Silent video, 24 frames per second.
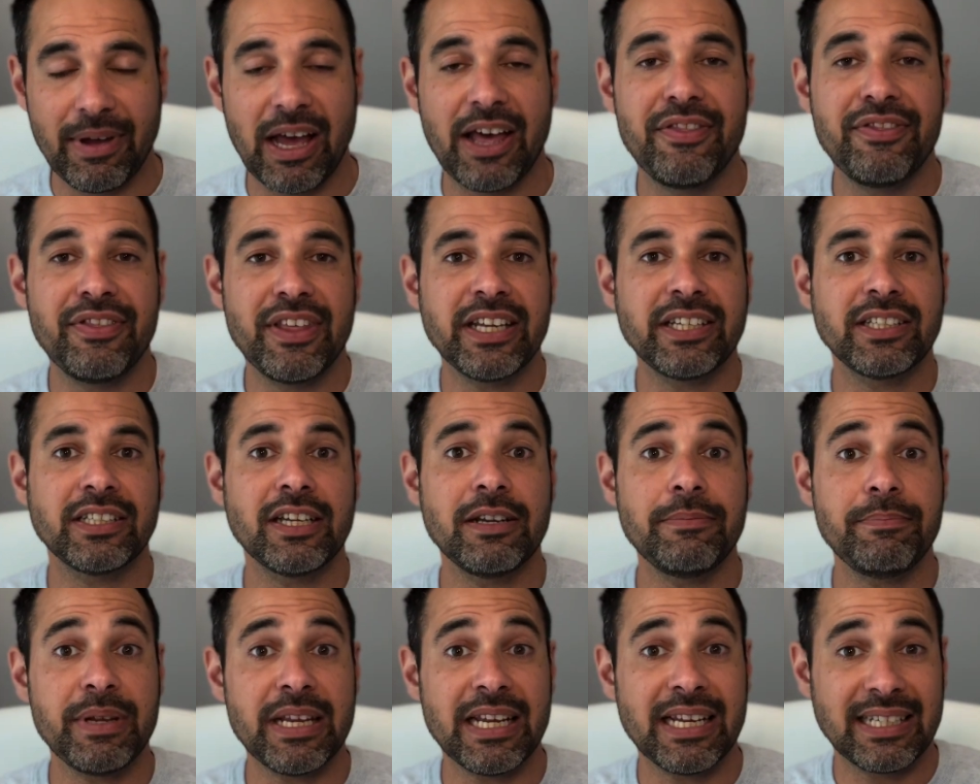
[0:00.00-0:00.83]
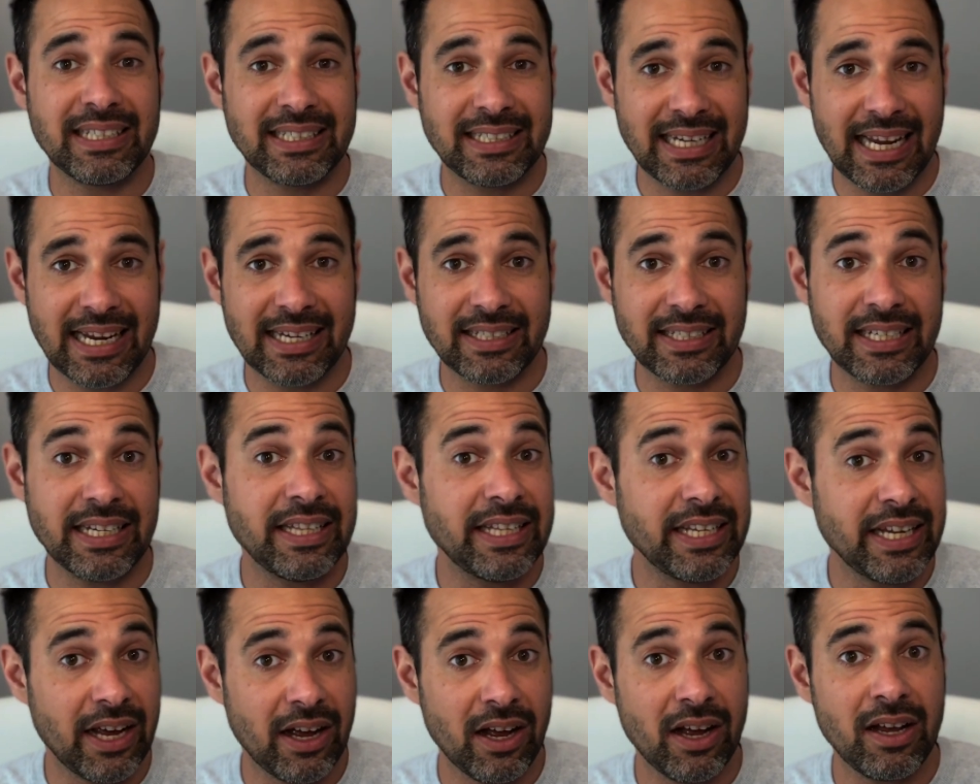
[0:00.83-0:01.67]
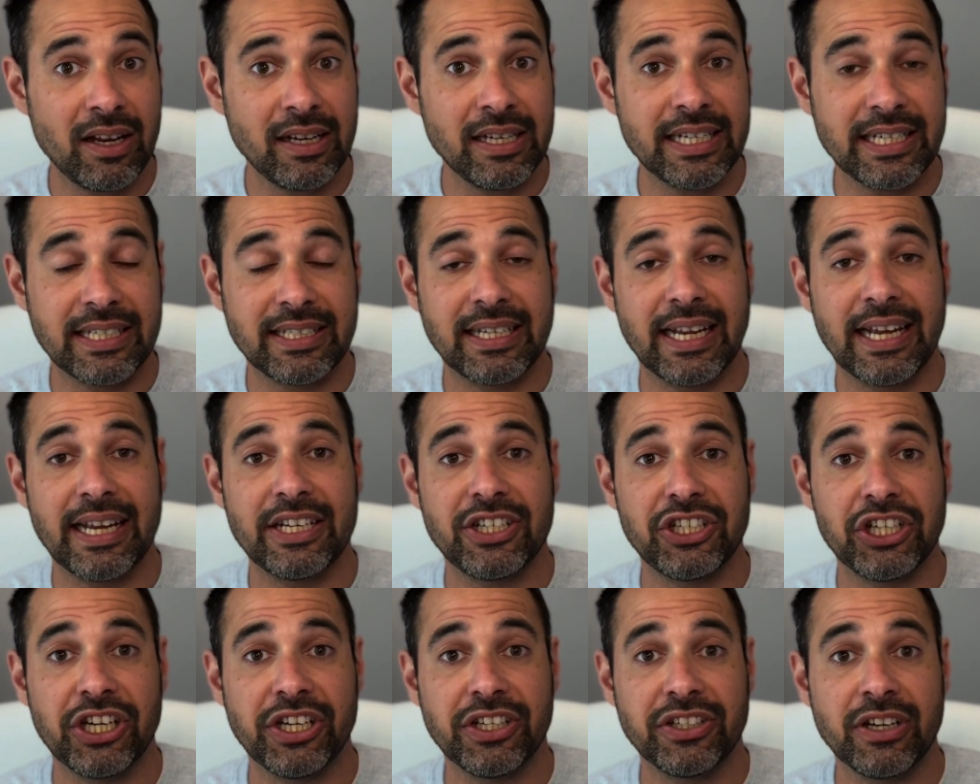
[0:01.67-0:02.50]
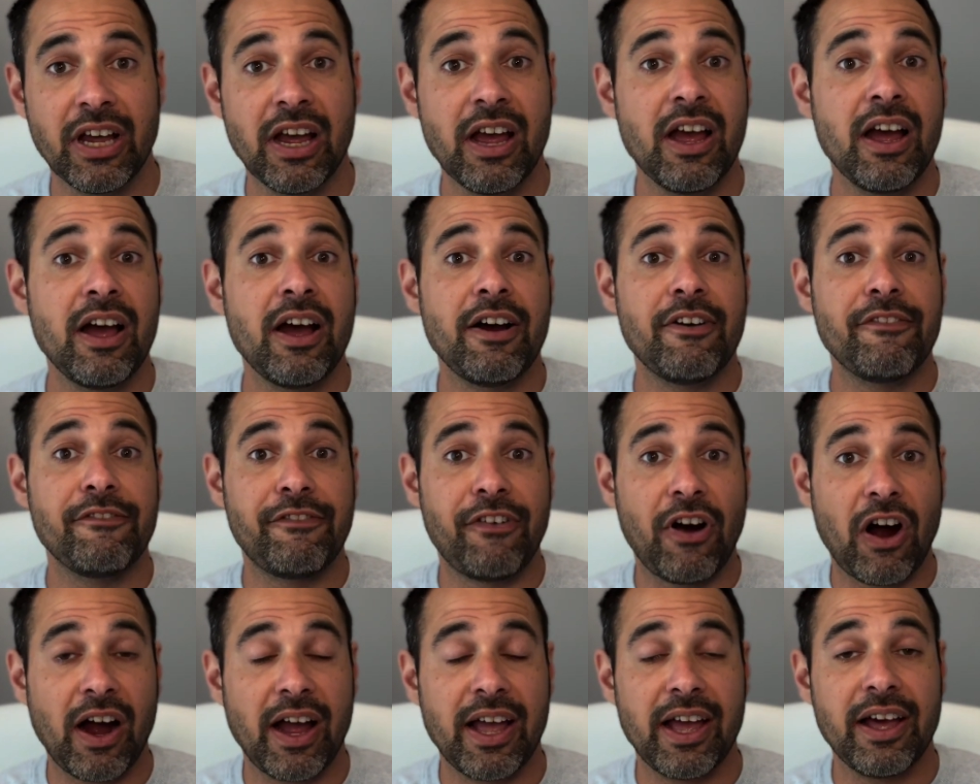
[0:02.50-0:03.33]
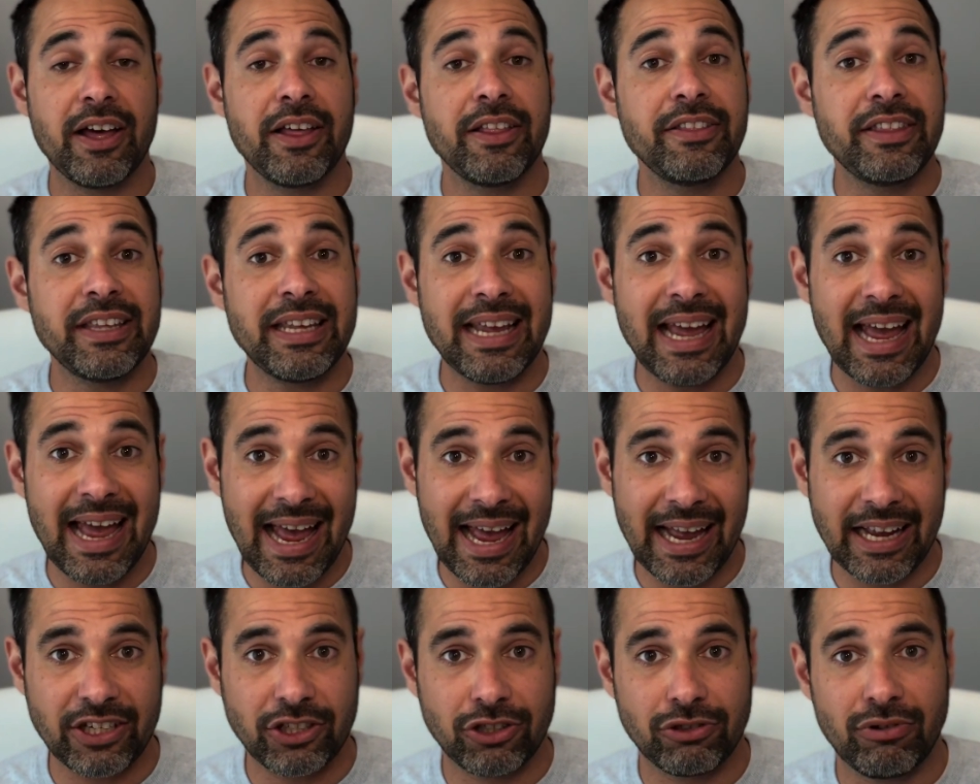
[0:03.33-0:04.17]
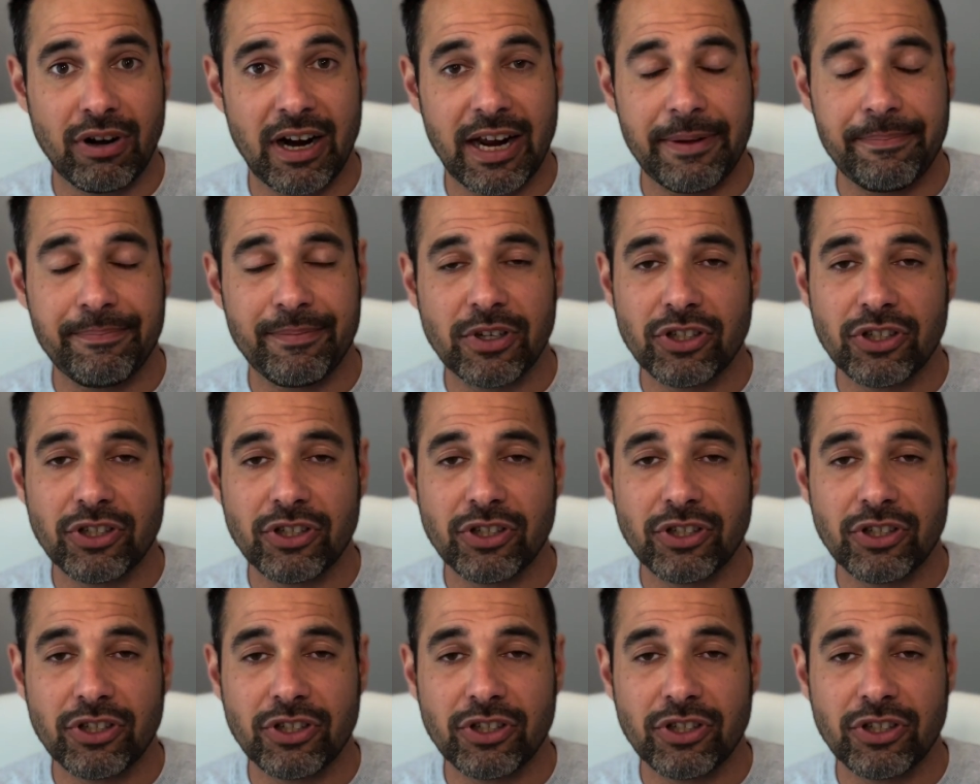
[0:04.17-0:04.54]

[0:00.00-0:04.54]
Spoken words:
And this can be assessed in the early stages via the X-ray.